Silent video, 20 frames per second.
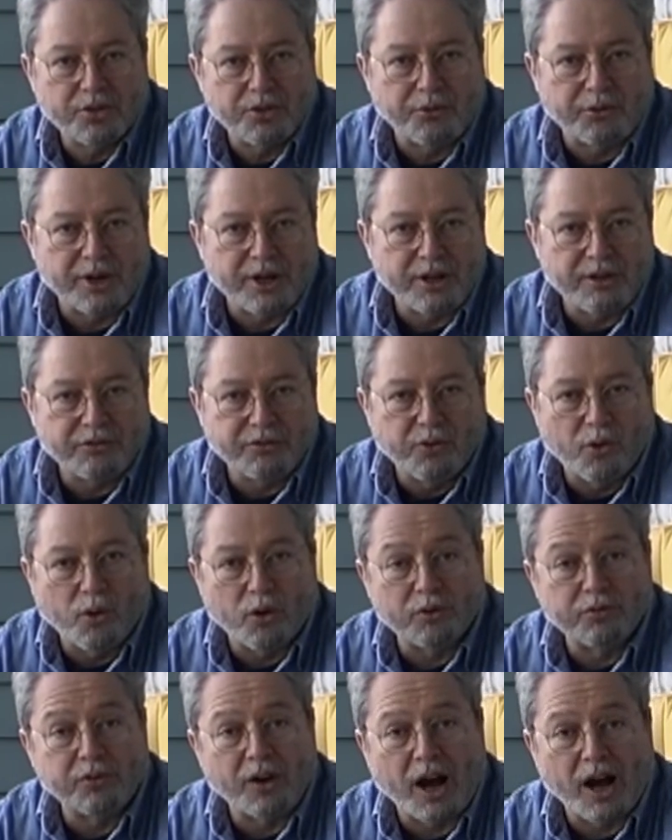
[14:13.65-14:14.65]
three,
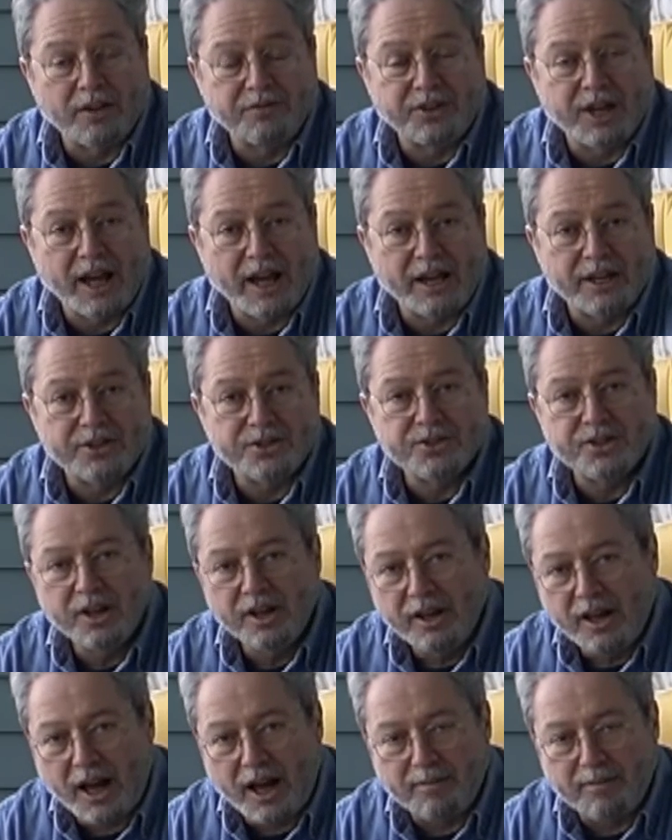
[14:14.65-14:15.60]
four, five days.